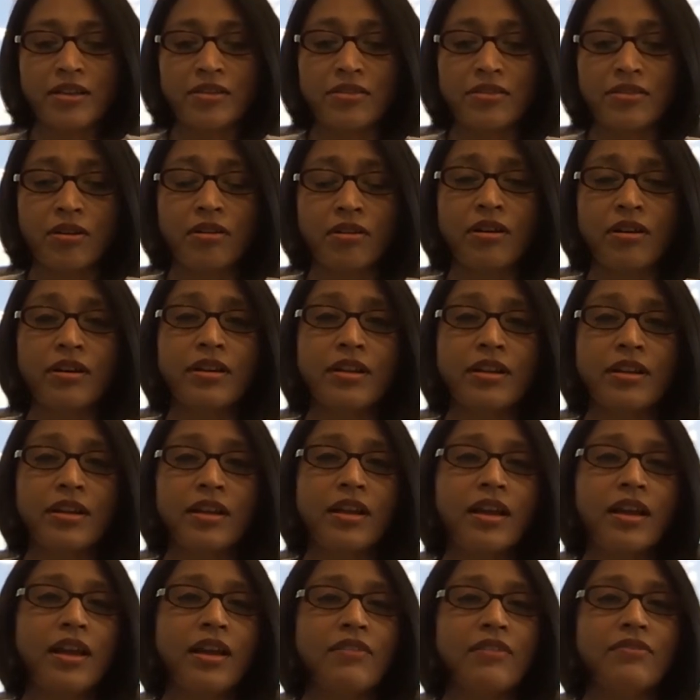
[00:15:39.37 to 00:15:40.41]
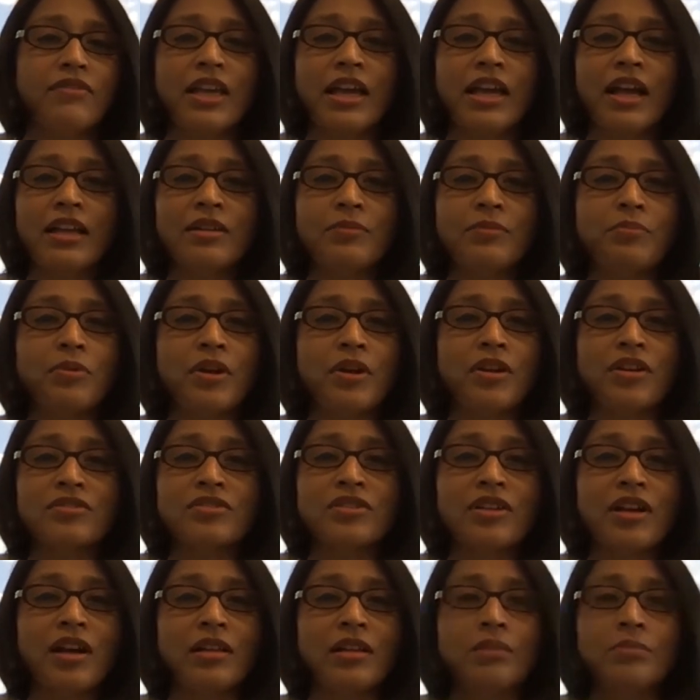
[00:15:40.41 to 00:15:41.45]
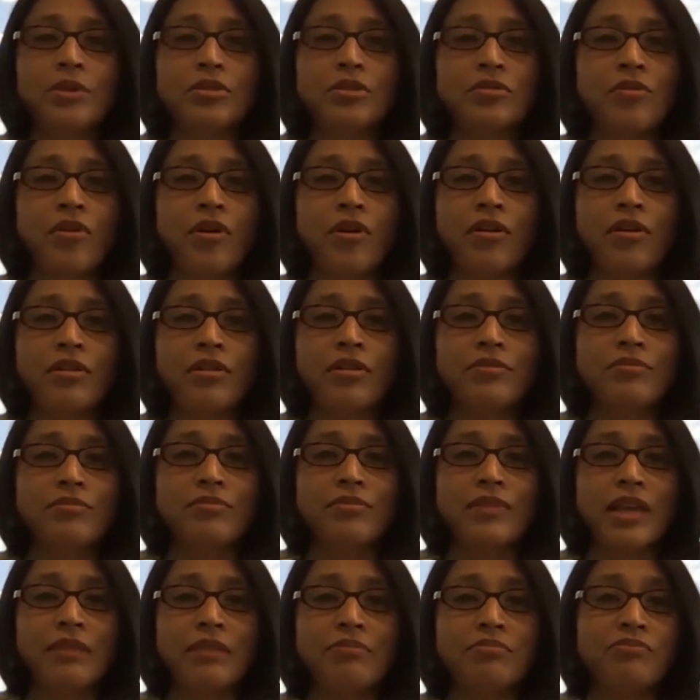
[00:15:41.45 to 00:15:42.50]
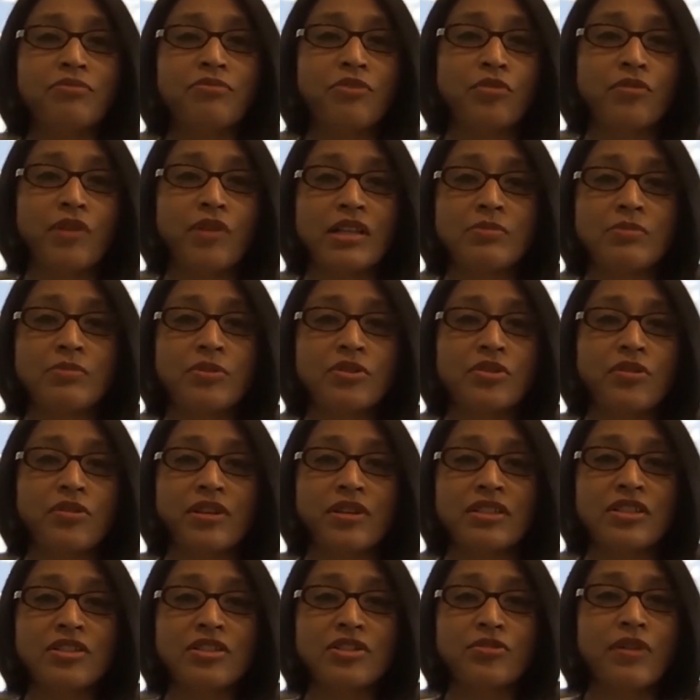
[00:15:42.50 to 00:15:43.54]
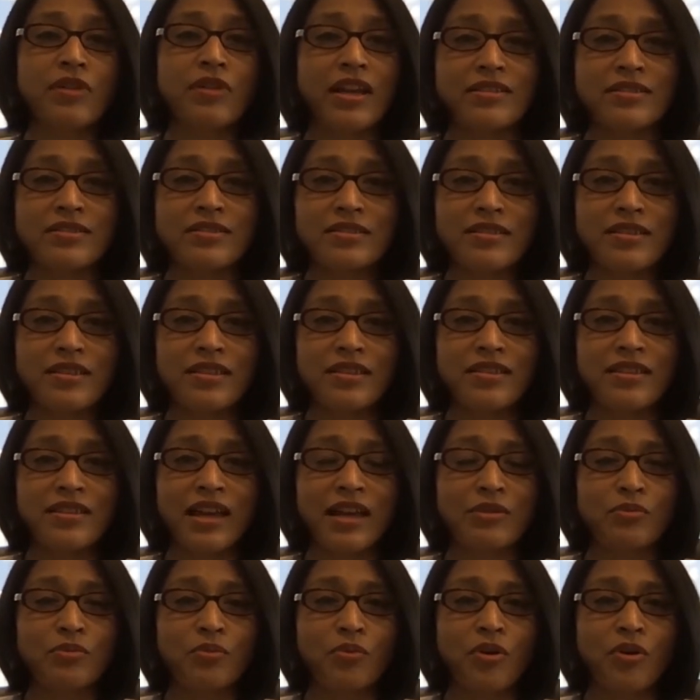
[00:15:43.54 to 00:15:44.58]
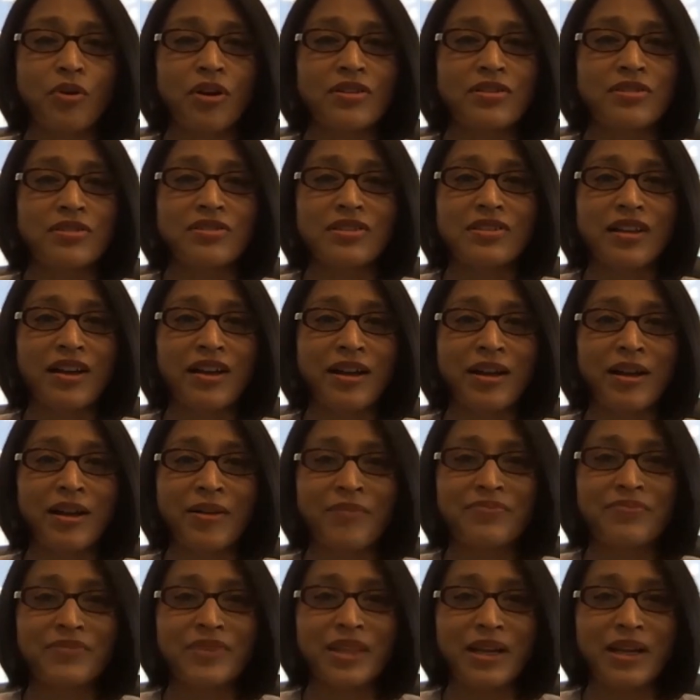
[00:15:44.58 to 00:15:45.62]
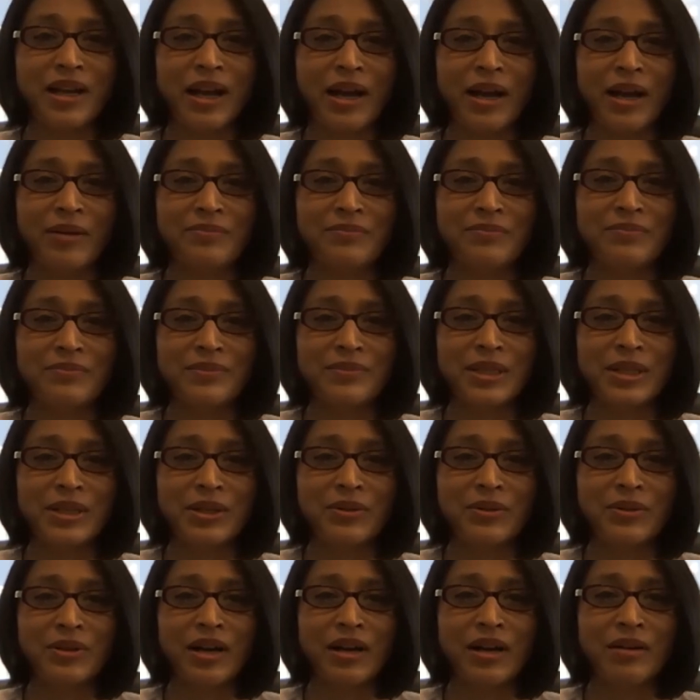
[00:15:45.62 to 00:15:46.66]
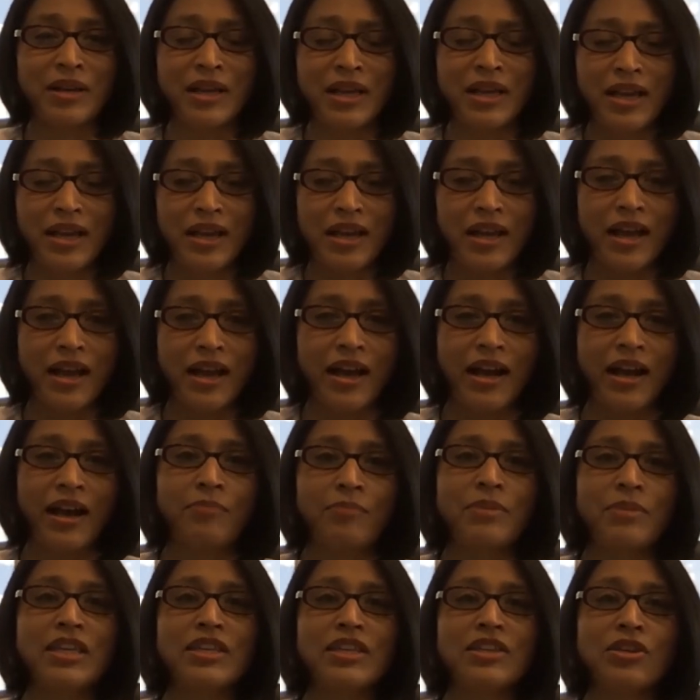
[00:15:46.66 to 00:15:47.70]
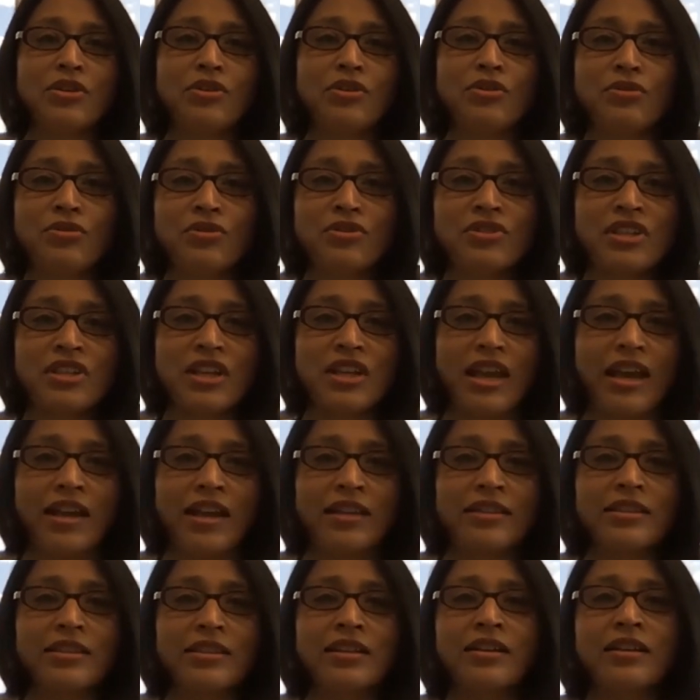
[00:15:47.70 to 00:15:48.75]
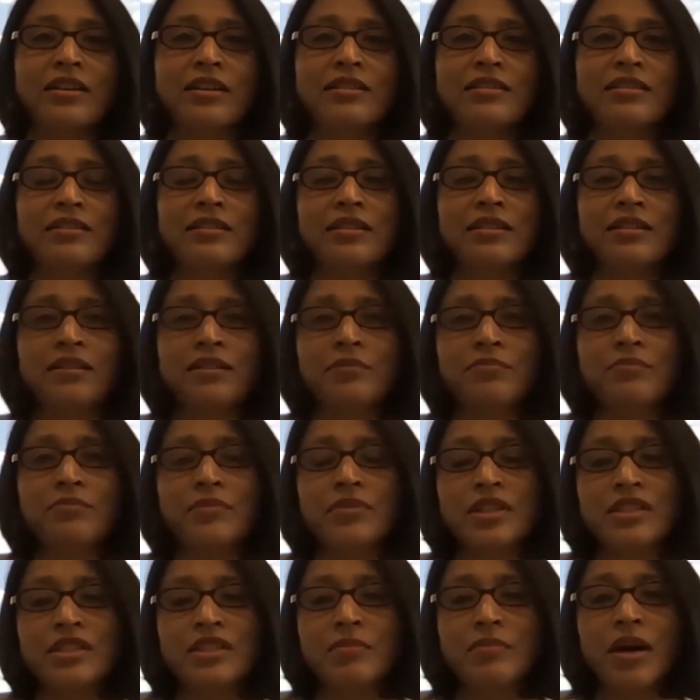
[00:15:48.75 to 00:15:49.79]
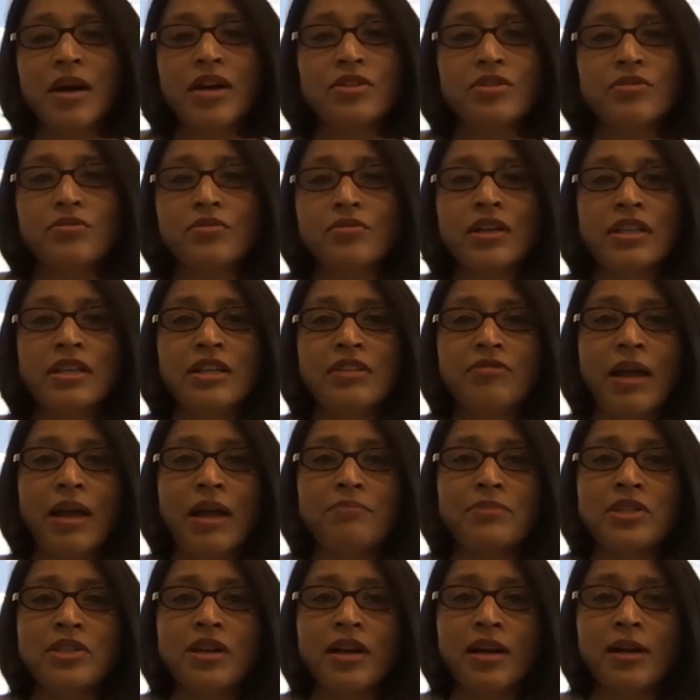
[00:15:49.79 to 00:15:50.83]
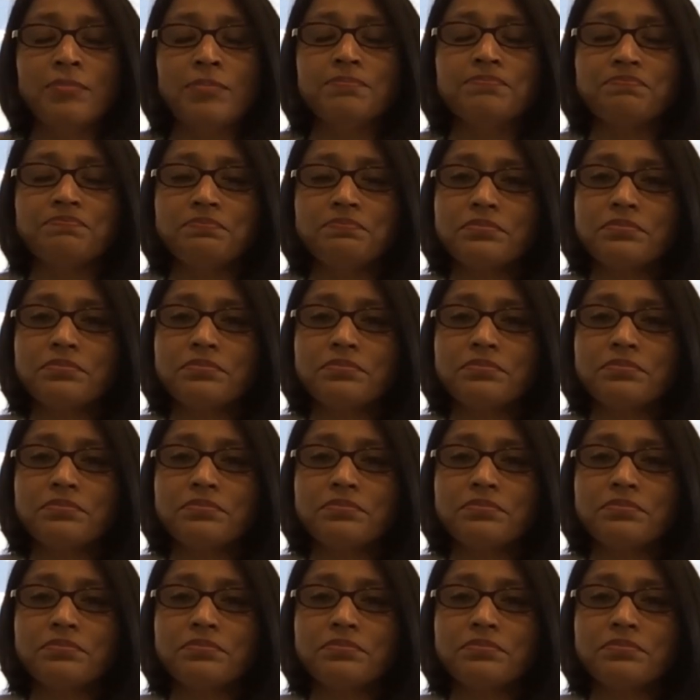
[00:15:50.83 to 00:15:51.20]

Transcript: Third, we had a product albuterol that for respiratory distress that was um, um you know uh, uh, being used, and the, the the demand really ramped up.